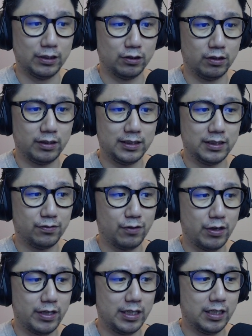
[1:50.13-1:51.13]
So this is
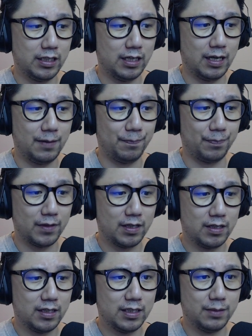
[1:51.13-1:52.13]
very um,
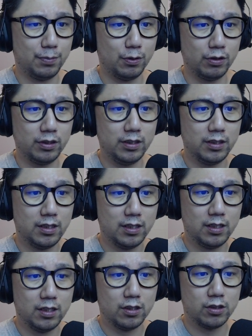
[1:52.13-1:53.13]
important.
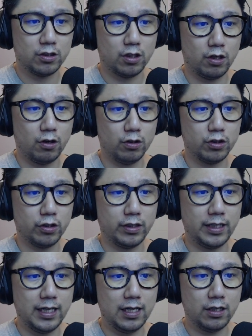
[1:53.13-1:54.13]
So also
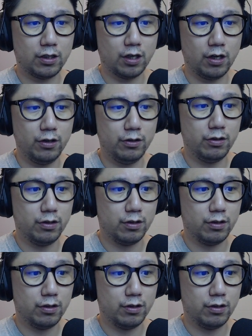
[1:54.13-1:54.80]
here, code.